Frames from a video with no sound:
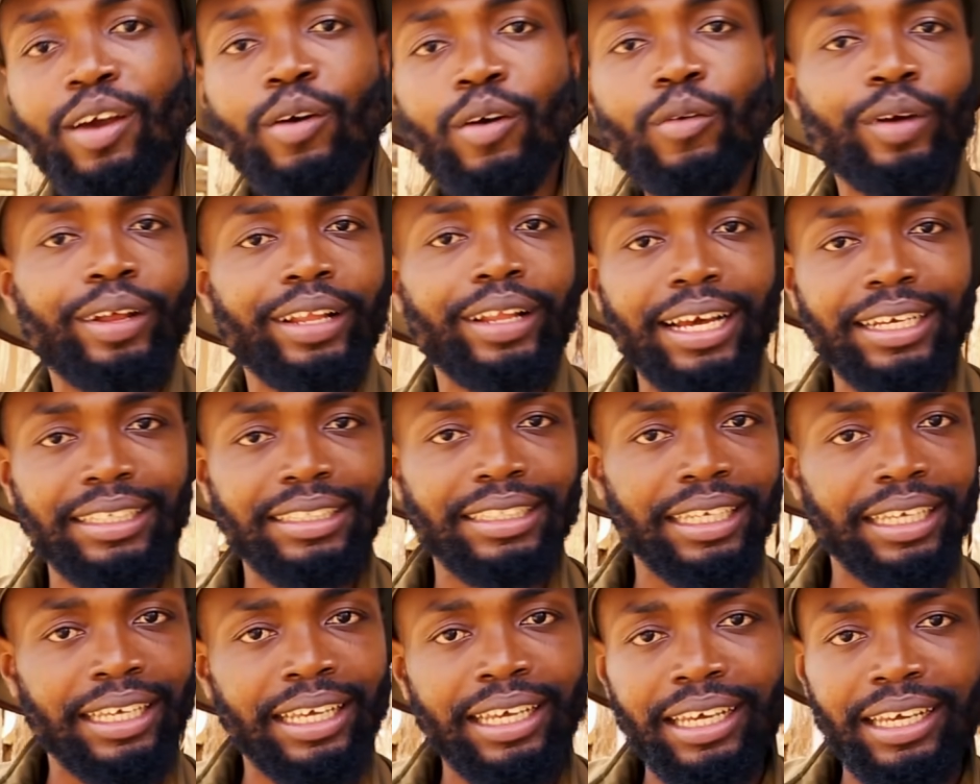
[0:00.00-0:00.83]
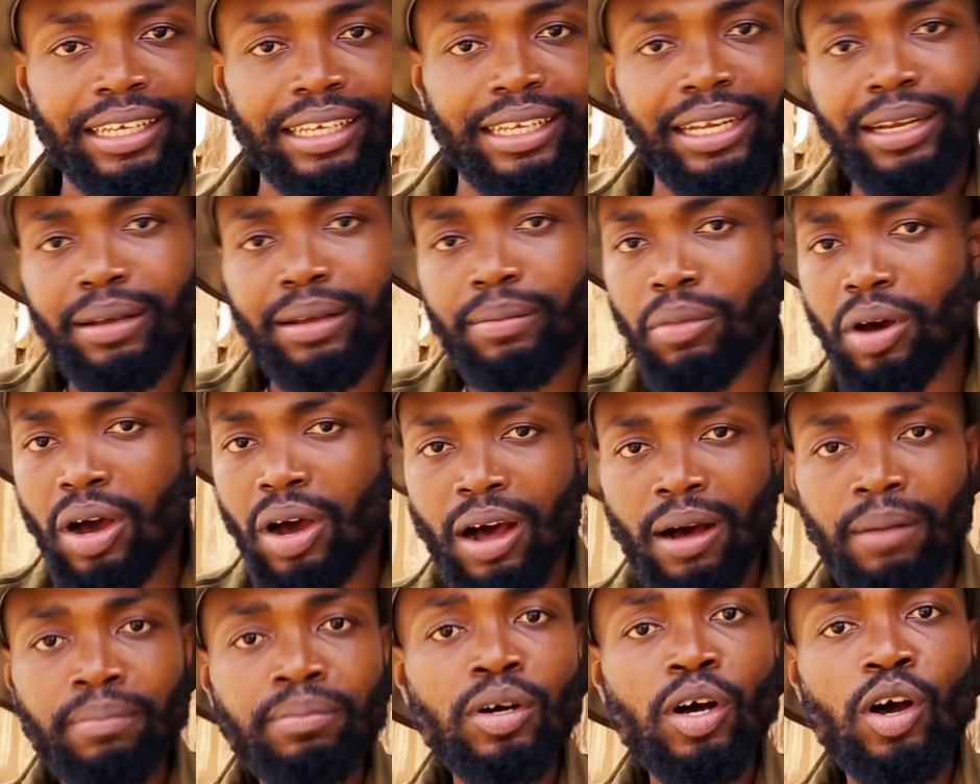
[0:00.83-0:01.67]
Whether it's a kid and a
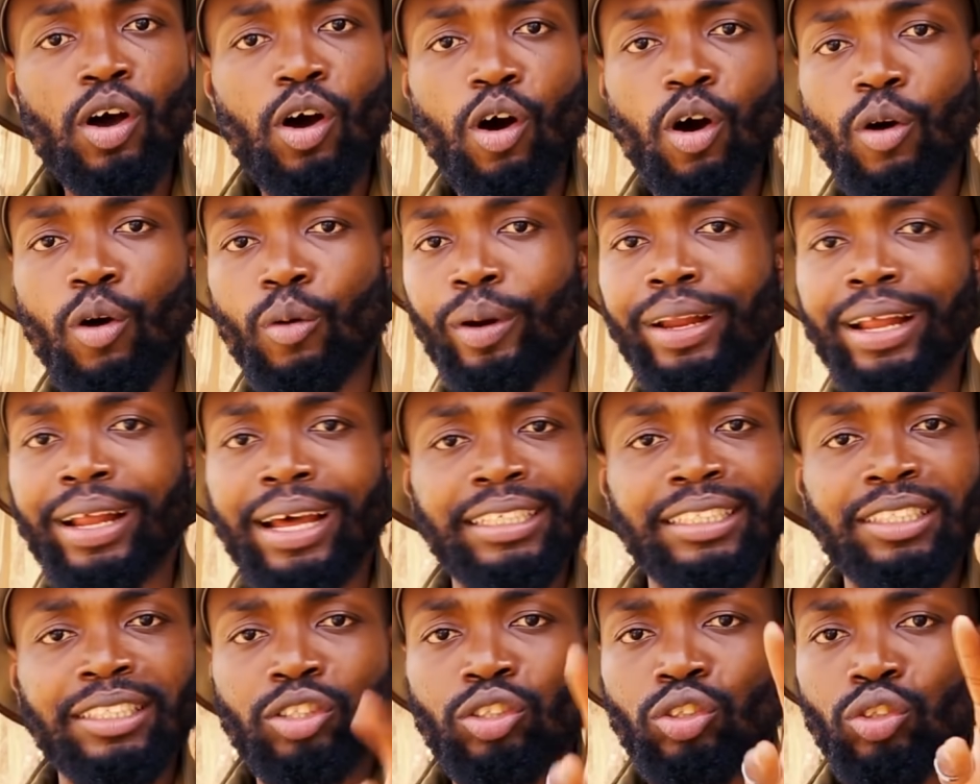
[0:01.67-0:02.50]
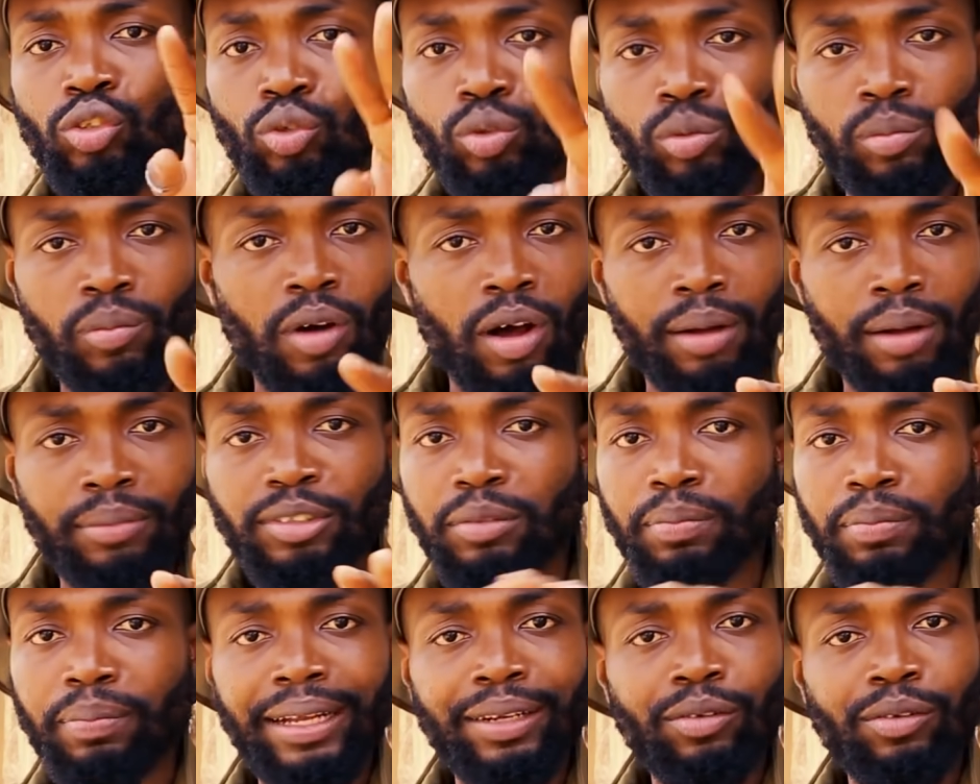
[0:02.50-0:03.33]
mom or whether it's two
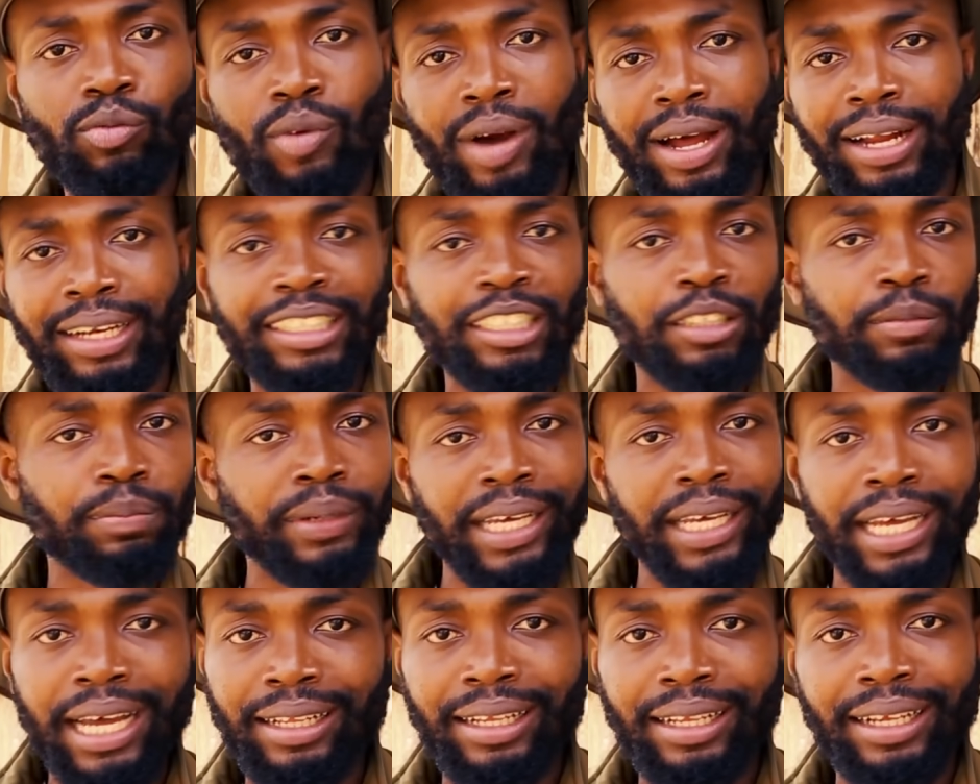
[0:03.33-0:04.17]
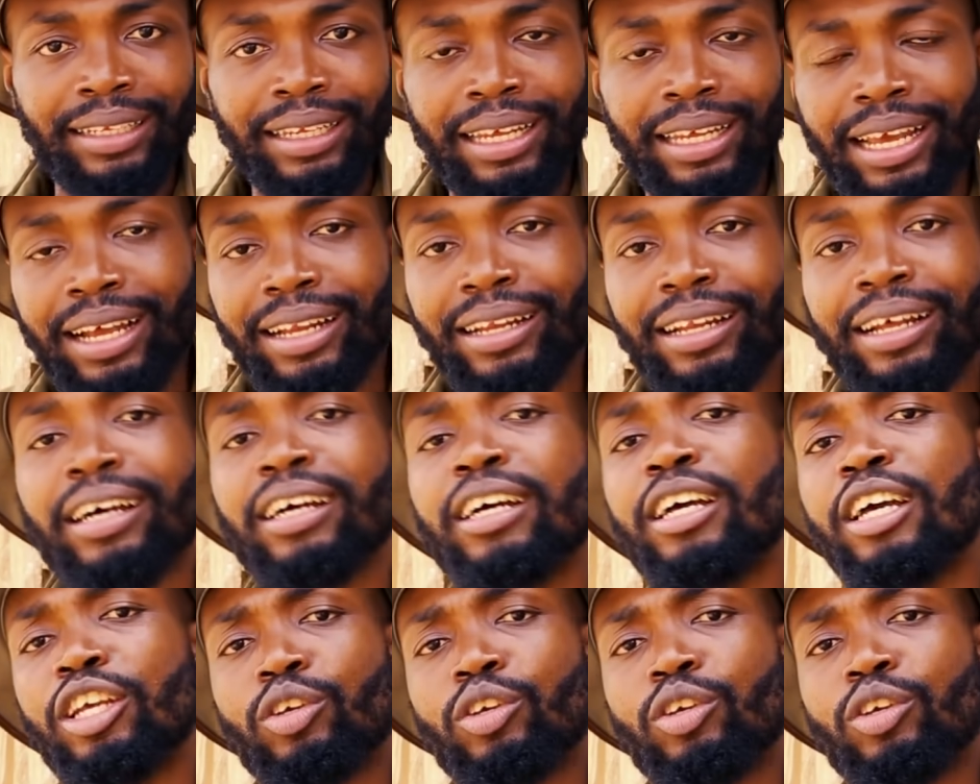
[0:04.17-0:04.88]
moms but one is bigger than the other,